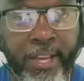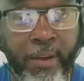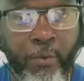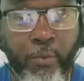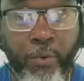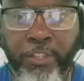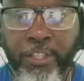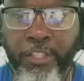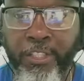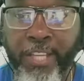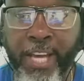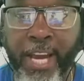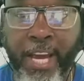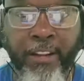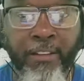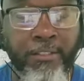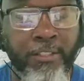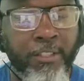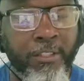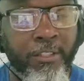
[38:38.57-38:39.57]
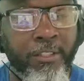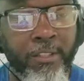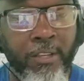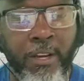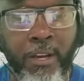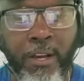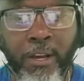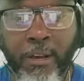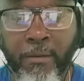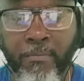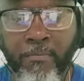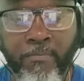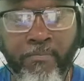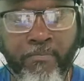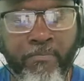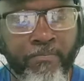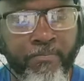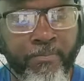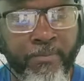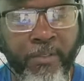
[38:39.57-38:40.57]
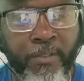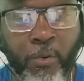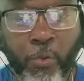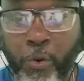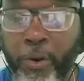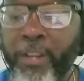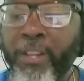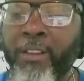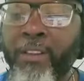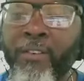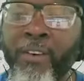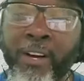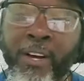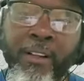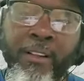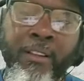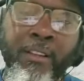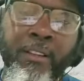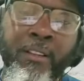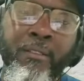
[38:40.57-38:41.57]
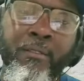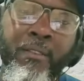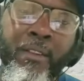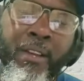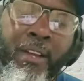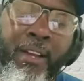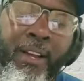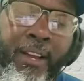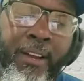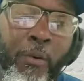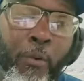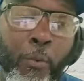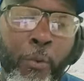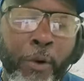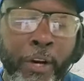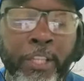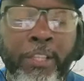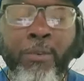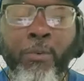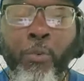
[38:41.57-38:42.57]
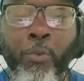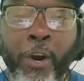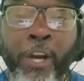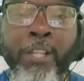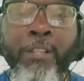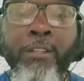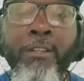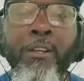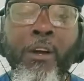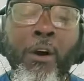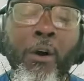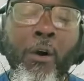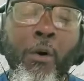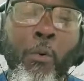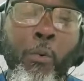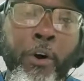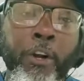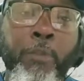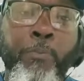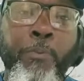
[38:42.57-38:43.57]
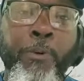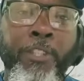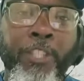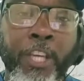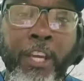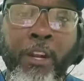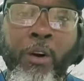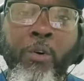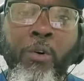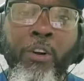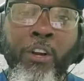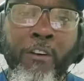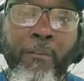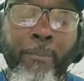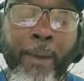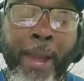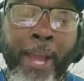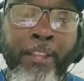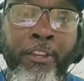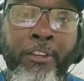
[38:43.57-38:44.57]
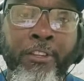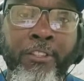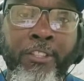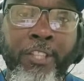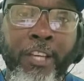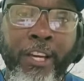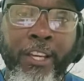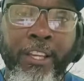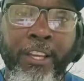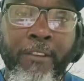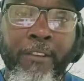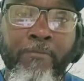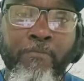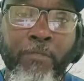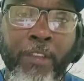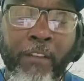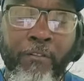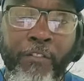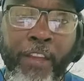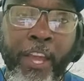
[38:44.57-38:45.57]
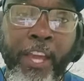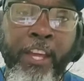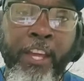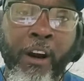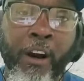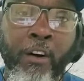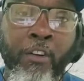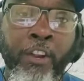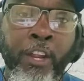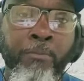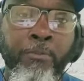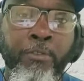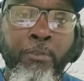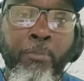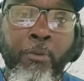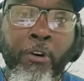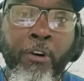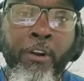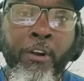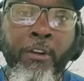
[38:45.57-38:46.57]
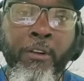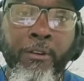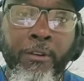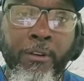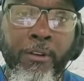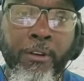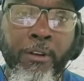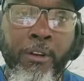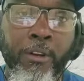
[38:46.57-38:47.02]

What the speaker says: And we just got to Would Pitino come back to Kentucky if they called him tomorrow?